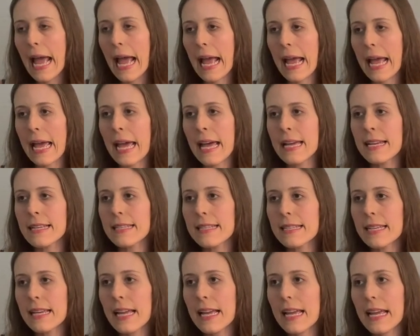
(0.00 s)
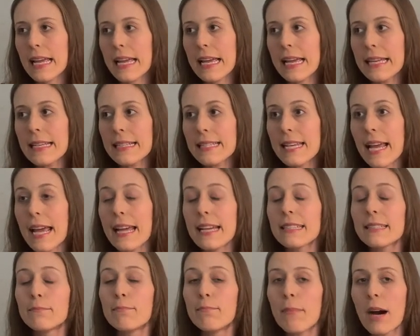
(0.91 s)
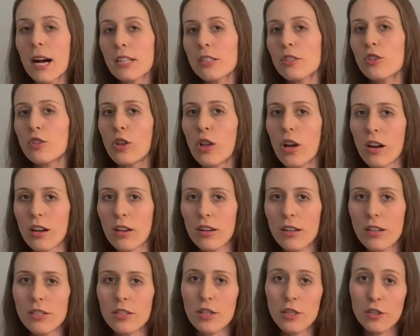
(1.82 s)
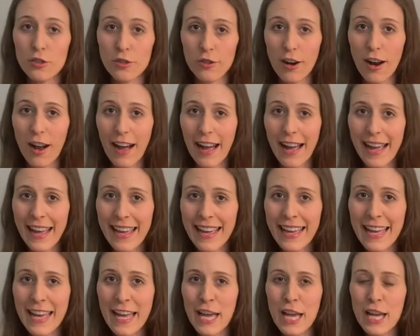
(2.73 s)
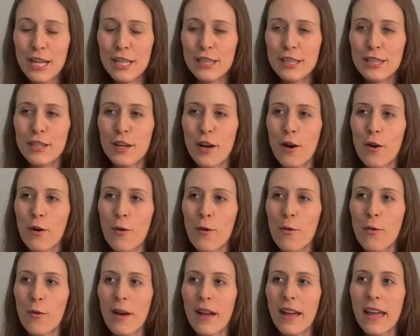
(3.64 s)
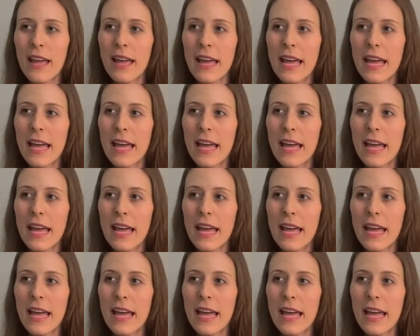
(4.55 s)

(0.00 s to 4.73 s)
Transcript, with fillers: and it takes much longer to dry, so